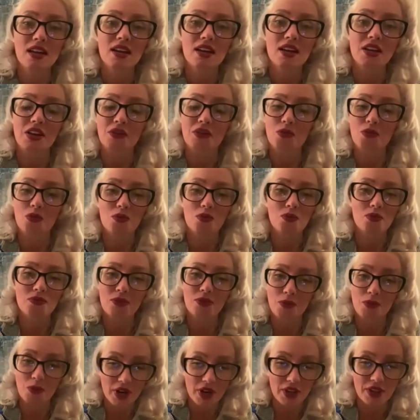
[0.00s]
you know,
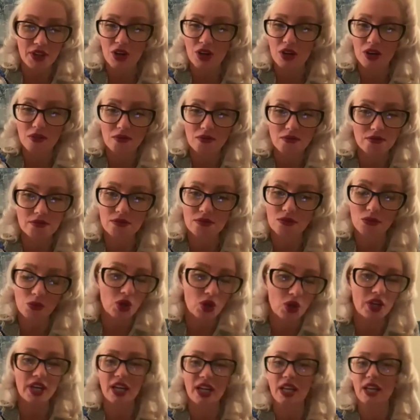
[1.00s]
from where they're
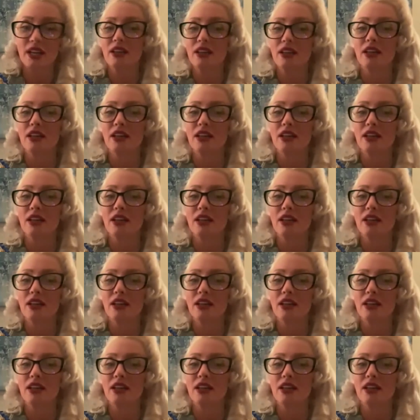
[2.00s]
working,